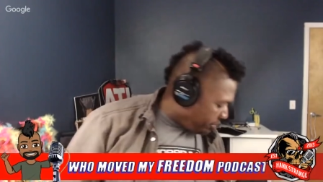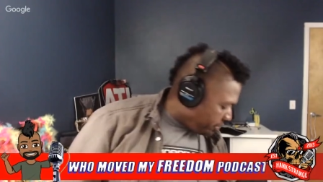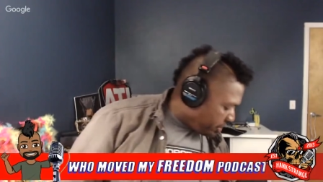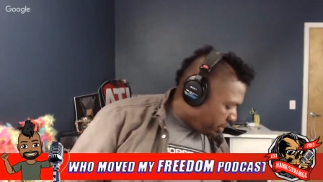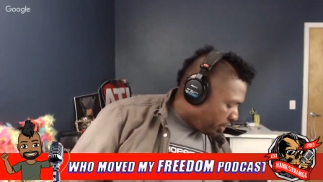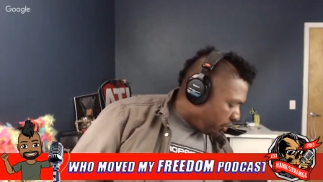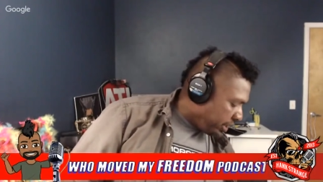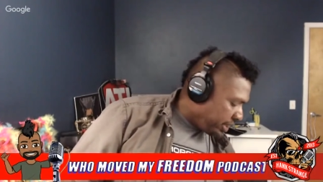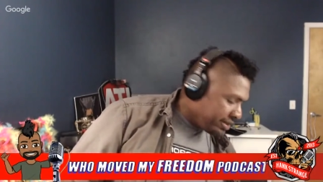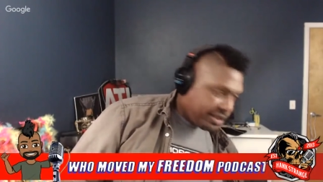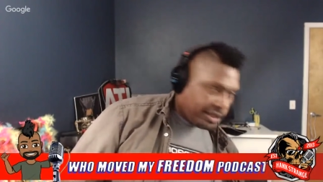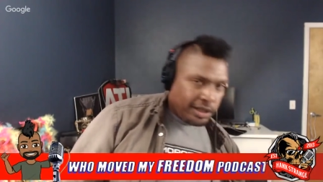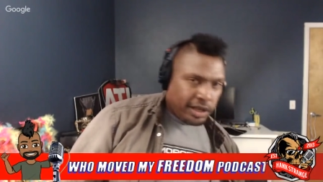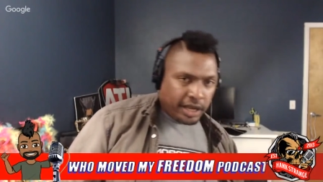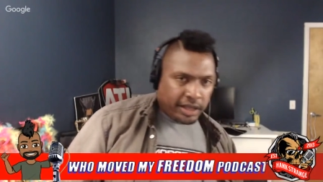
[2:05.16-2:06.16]
going to
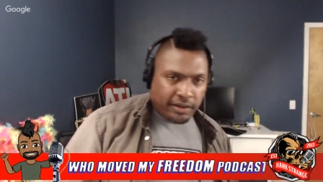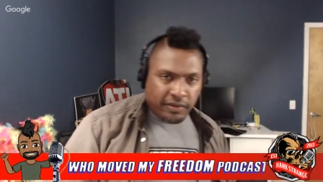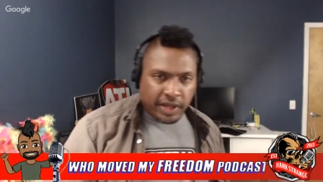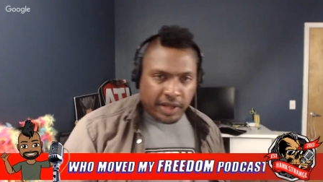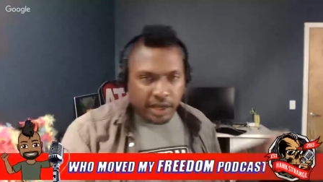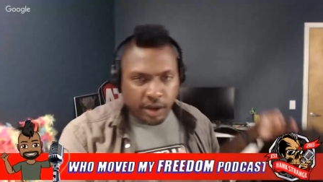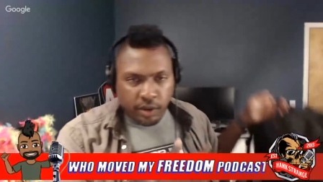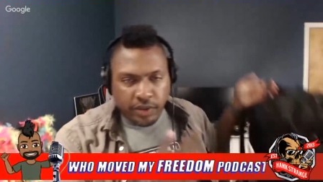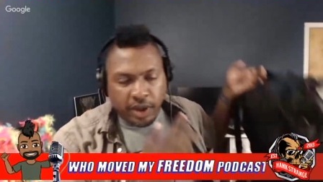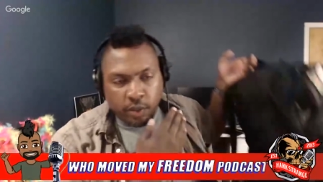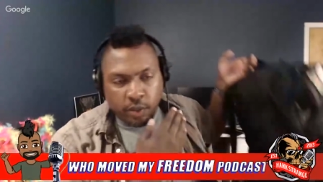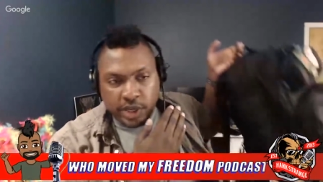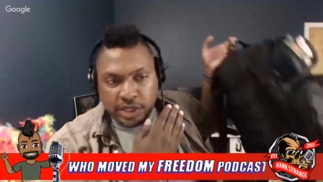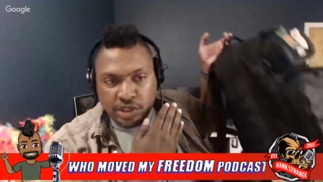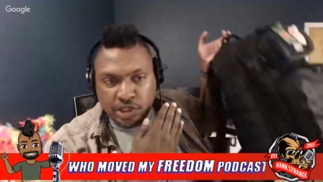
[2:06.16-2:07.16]
look at the video that
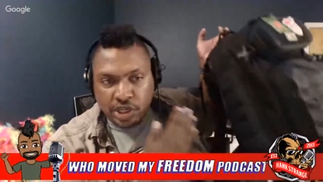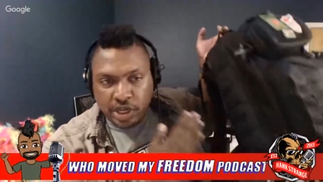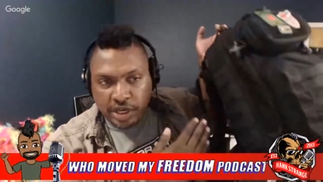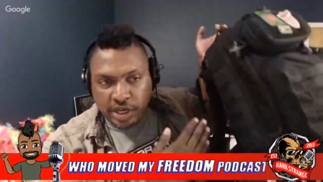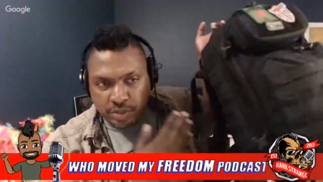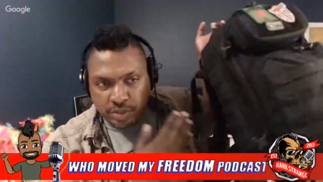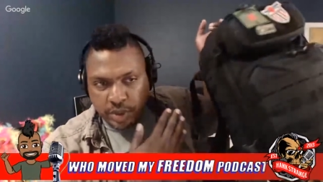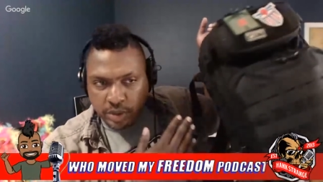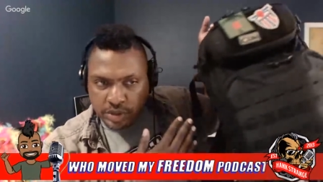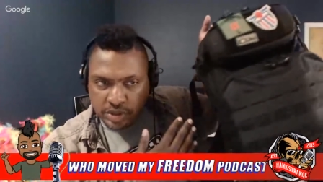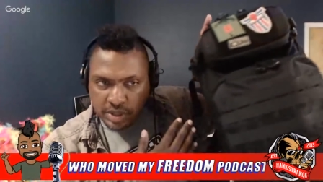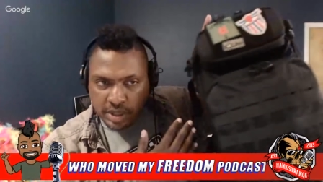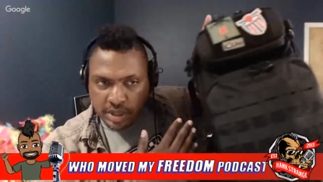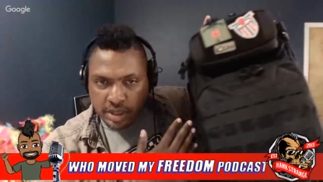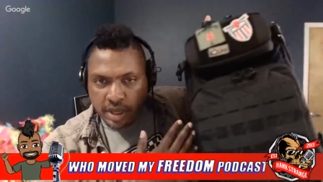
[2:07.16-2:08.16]
we just
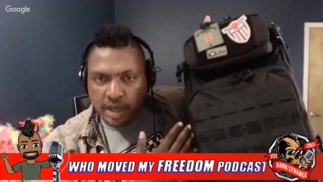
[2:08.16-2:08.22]
posted.